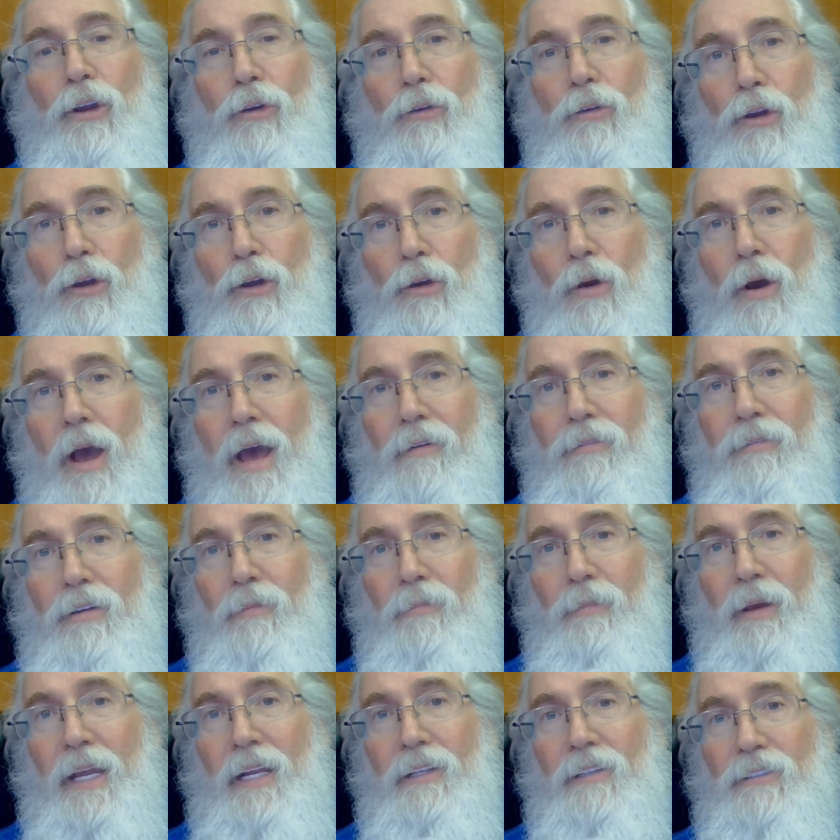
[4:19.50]
you do have to
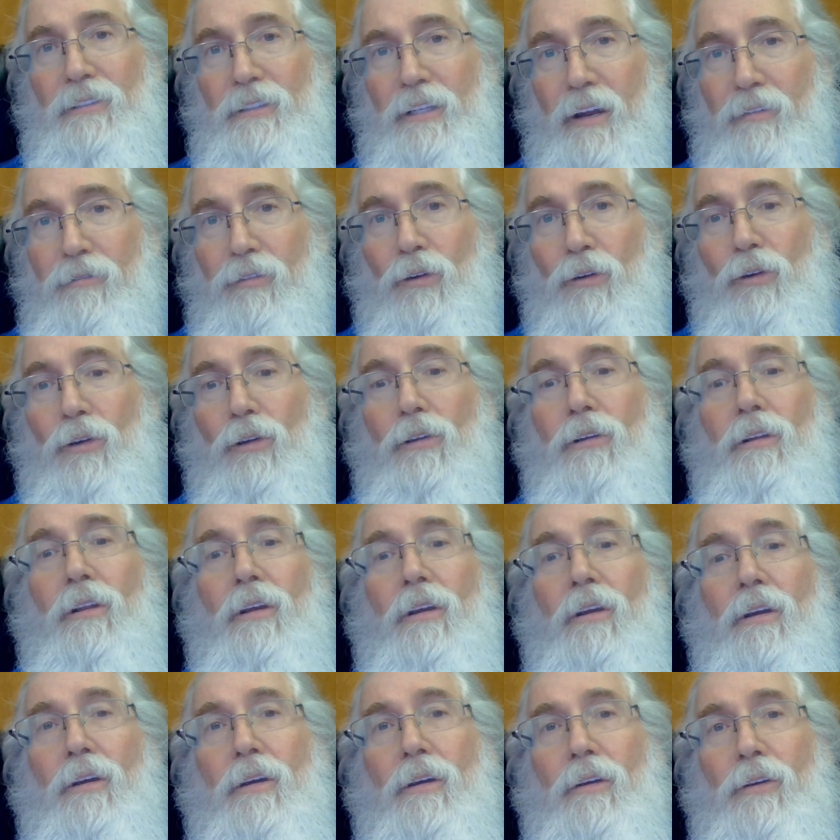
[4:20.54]
meet several
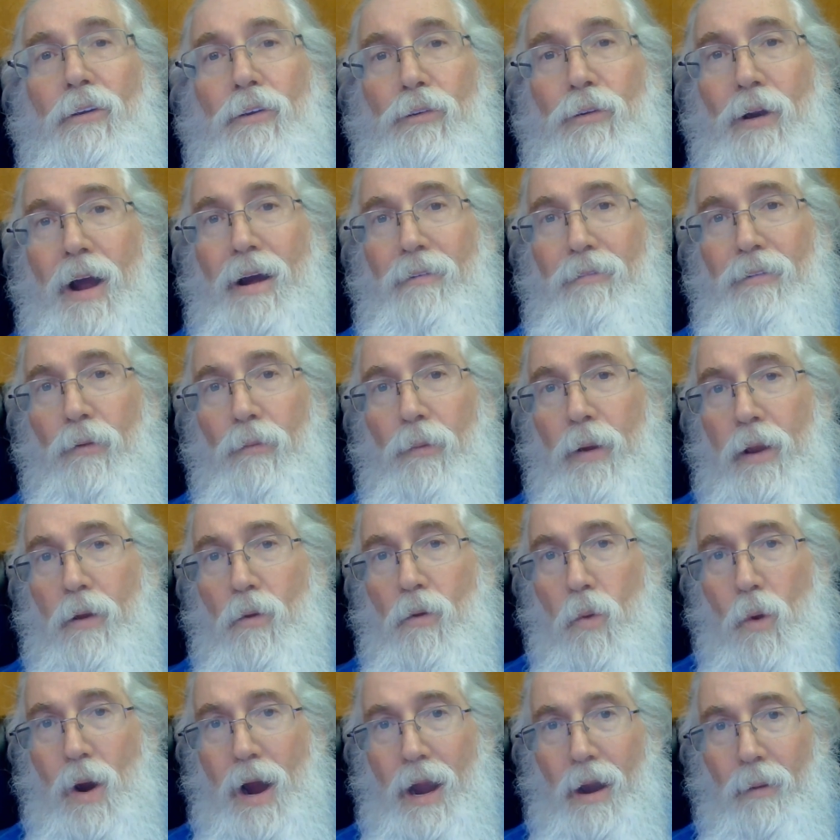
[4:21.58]
driver
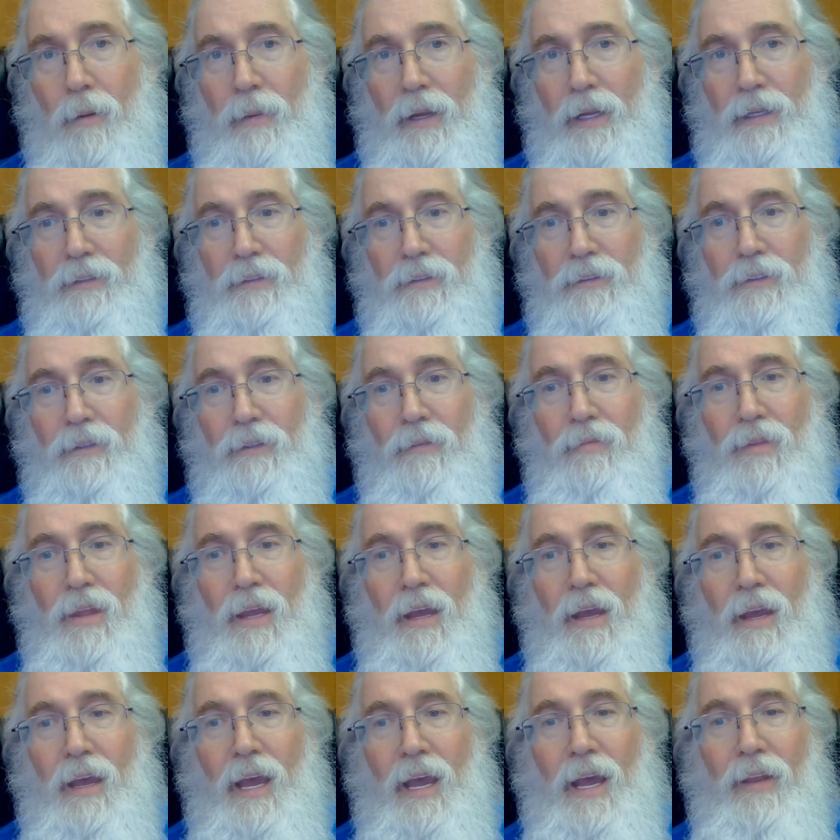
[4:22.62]
requirements.
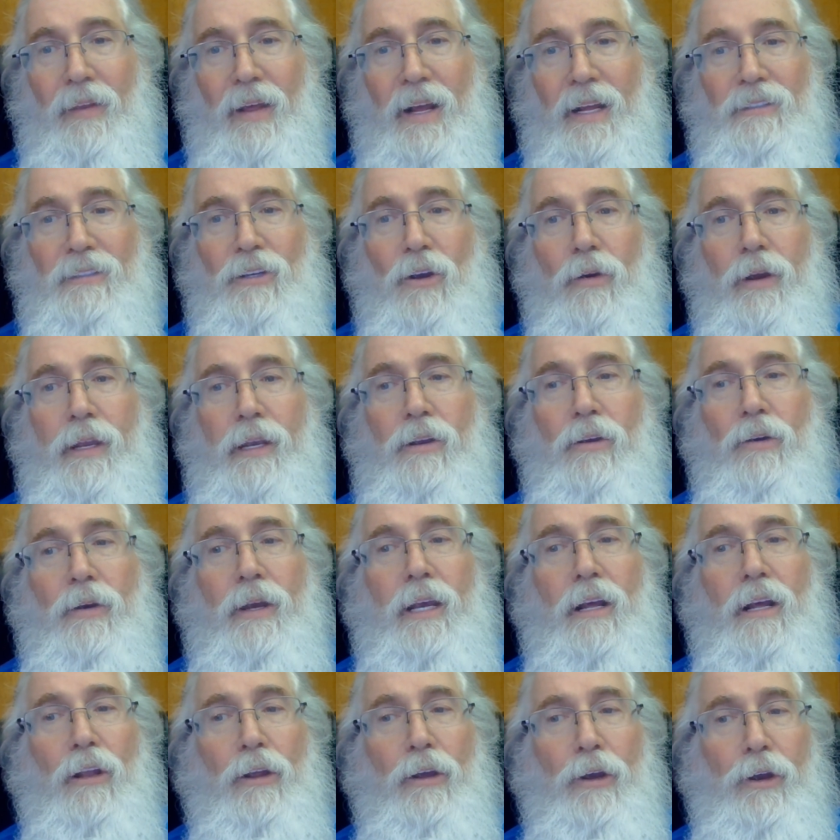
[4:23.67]
And that's going to
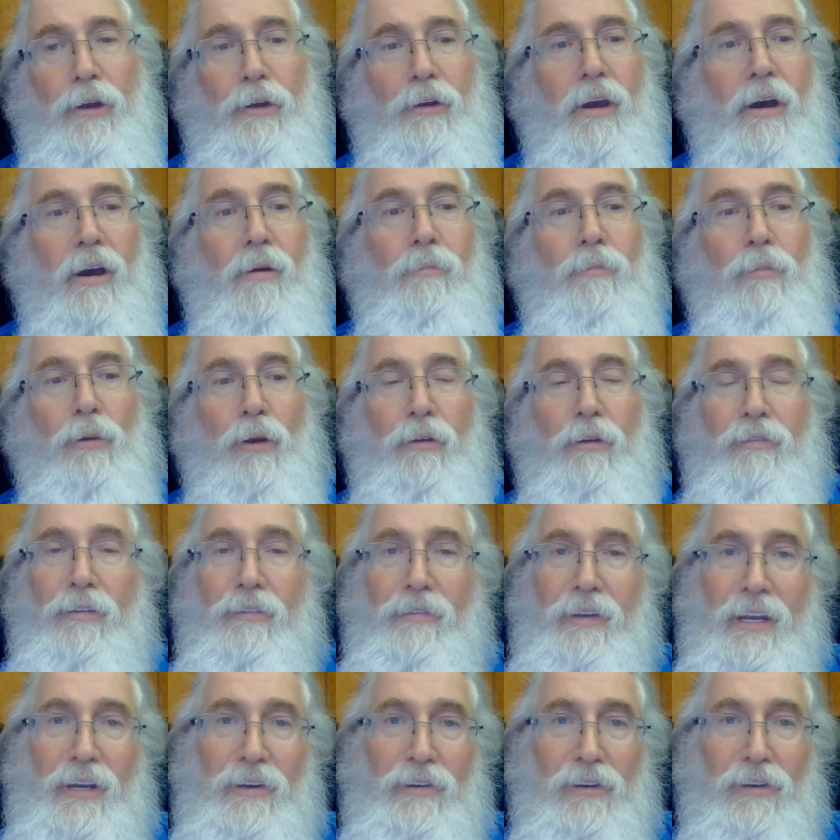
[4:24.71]
include proof
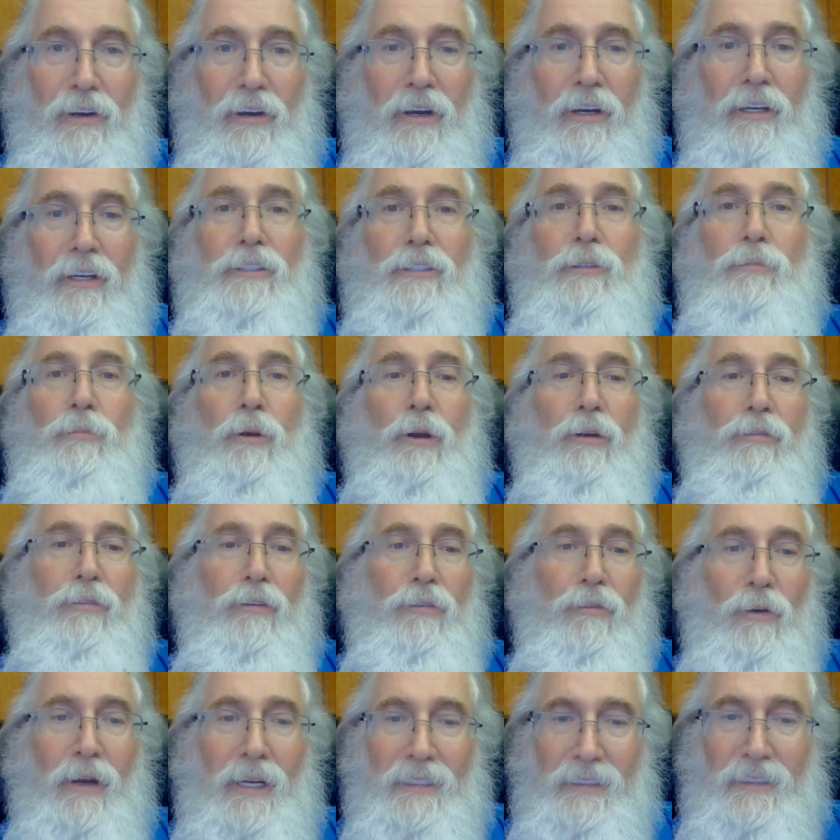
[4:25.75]
of insurance, proof
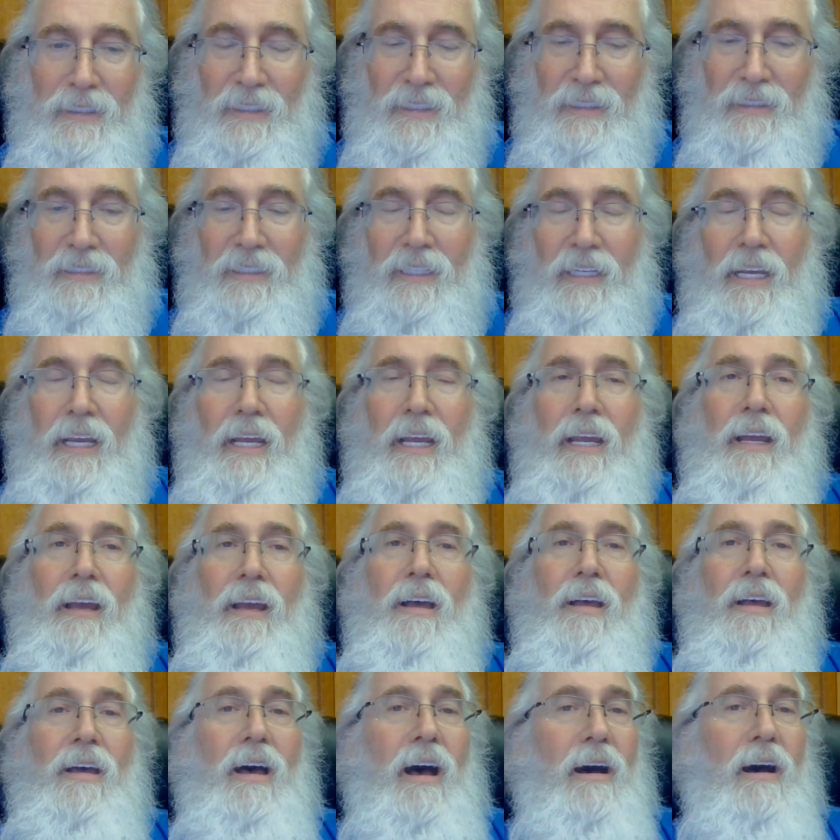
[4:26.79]
of residency,
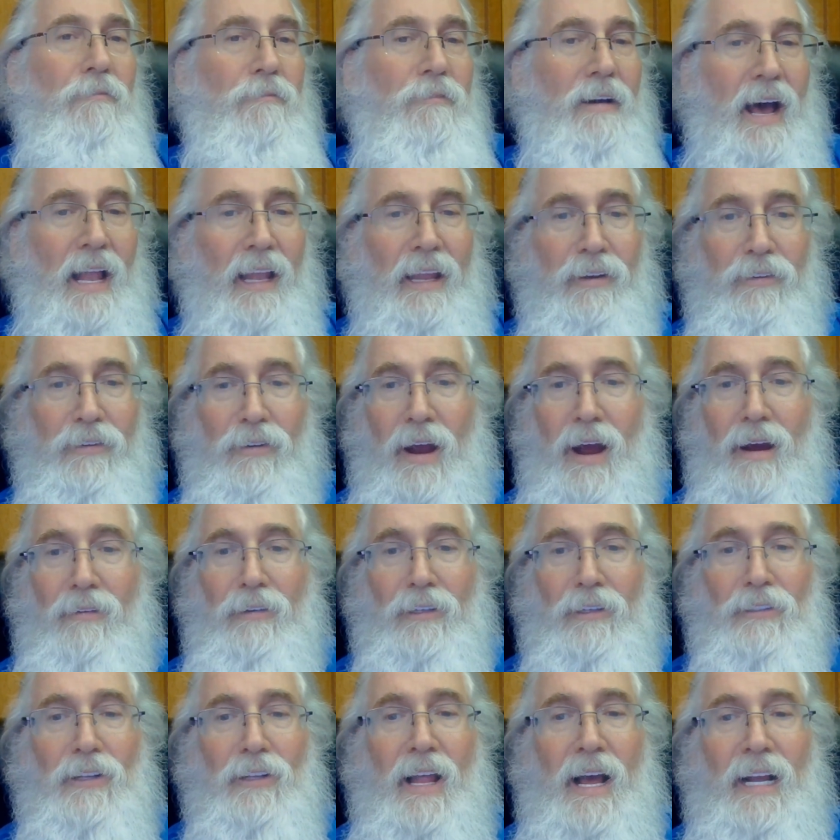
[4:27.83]
a valid
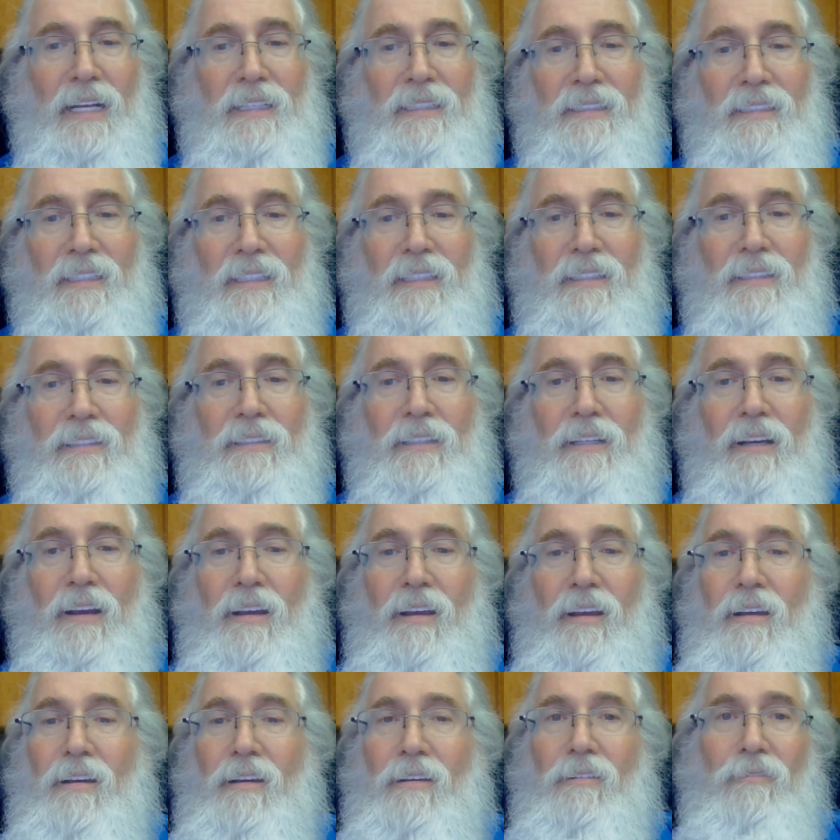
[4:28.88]
driver's license,
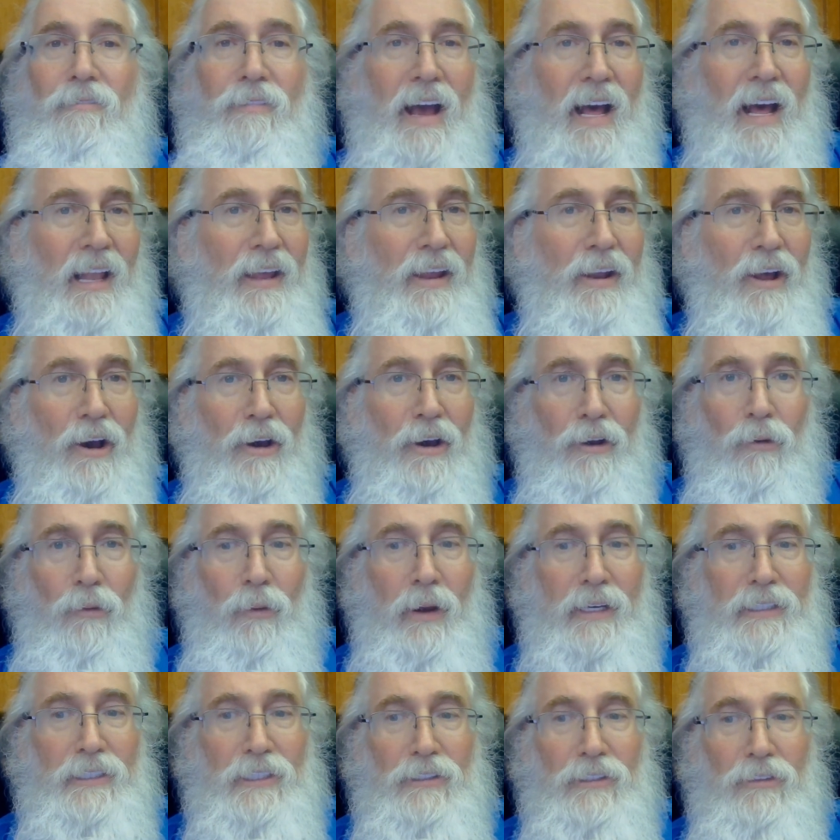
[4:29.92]
valid auto
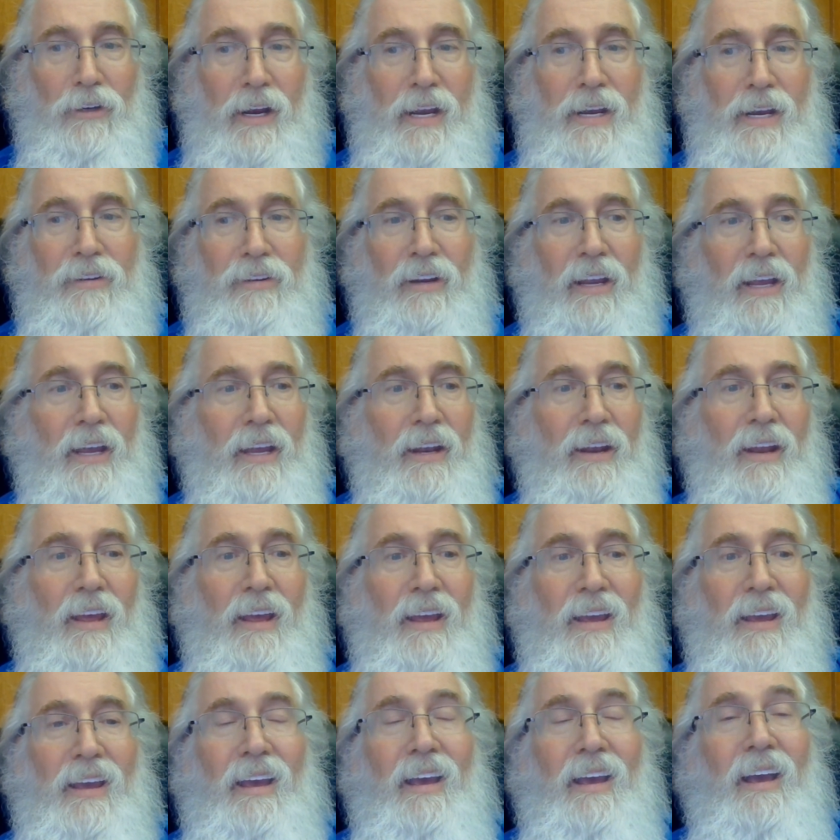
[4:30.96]
registration,
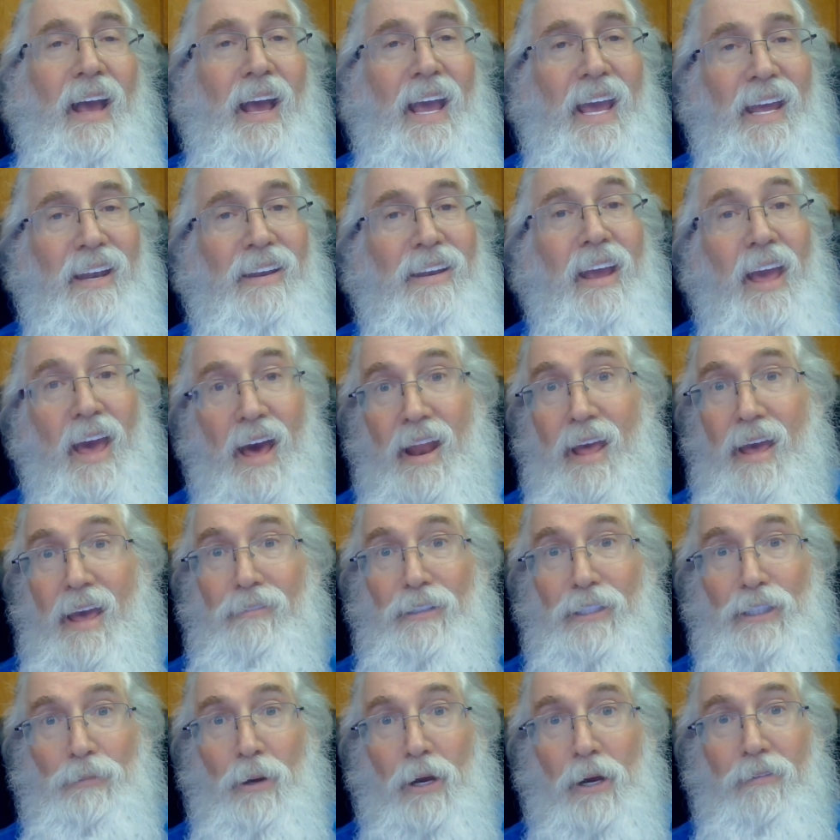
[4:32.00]
and you got to have
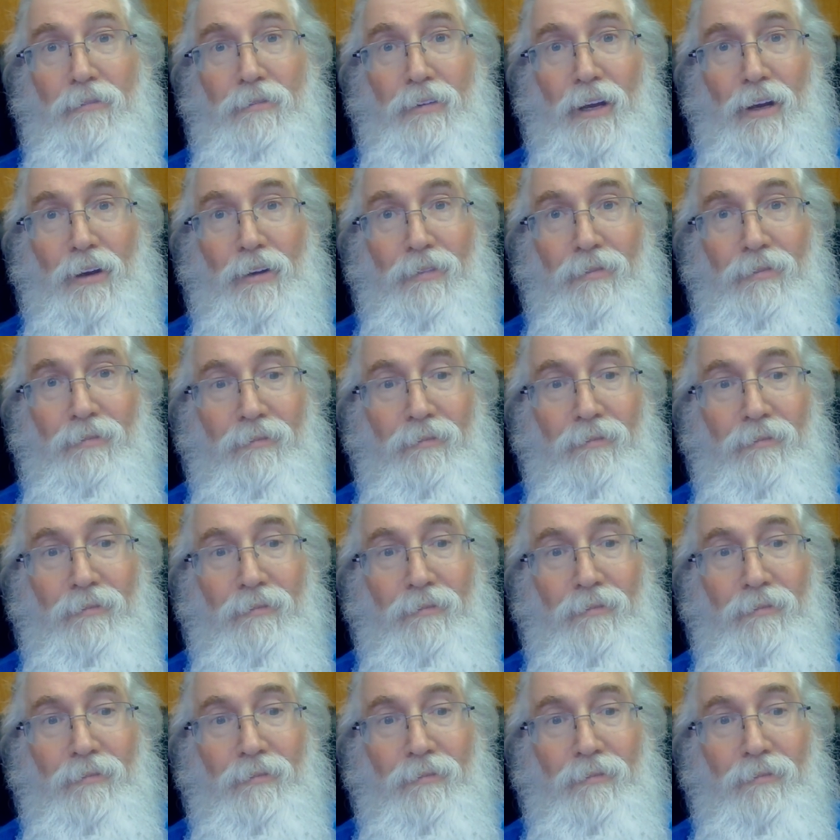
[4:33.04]
a smartphone.